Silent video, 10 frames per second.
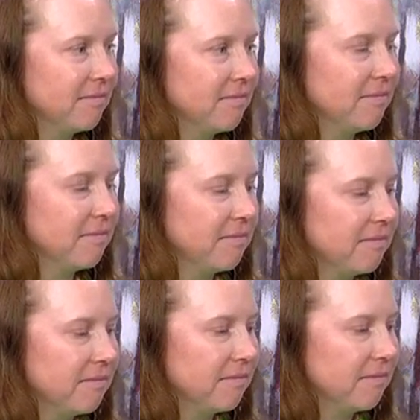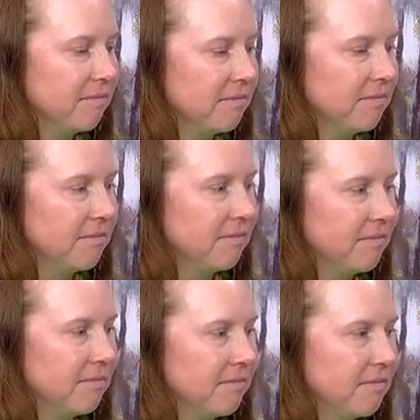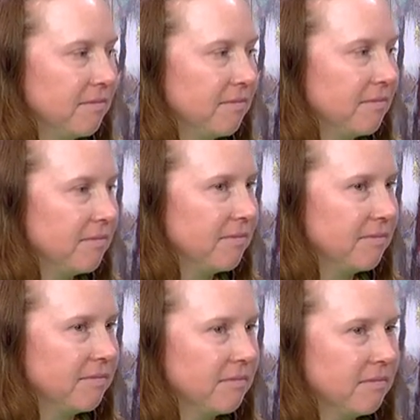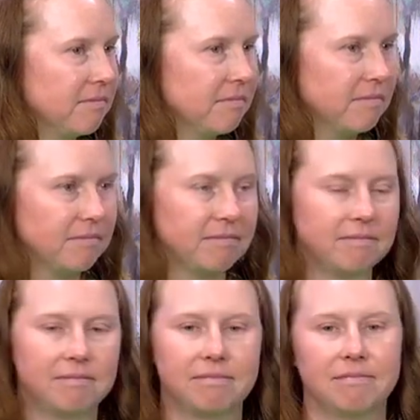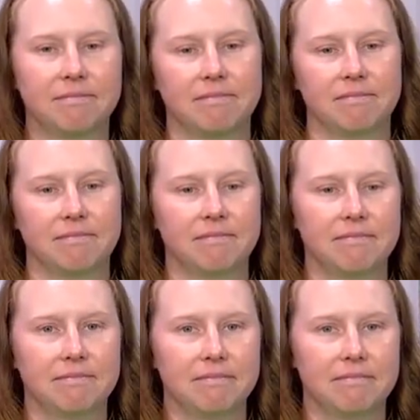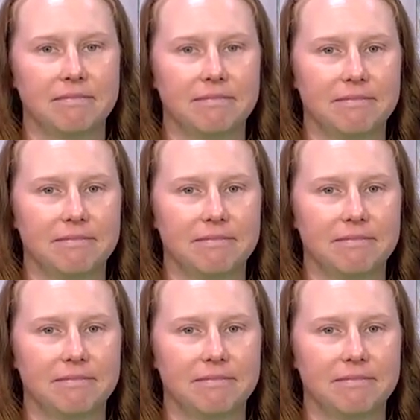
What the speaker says: The person shown says nothing.